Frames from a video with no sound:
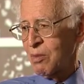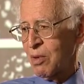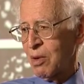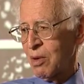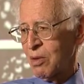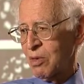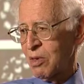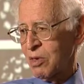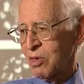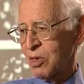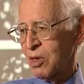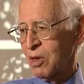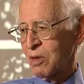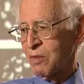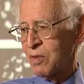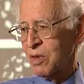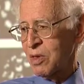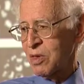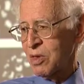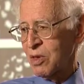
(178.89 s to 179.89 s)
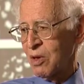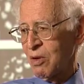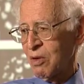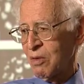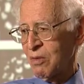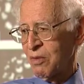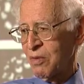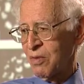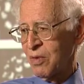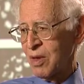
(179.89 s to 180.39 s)
on the surface
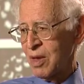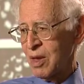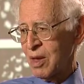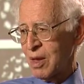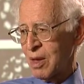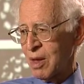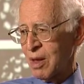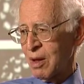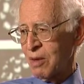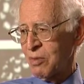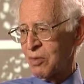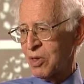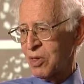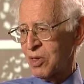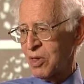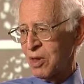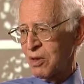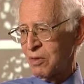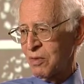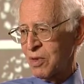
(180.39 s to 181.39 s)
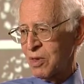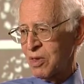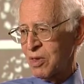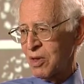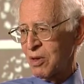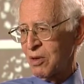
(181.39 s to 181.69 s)
of on the surface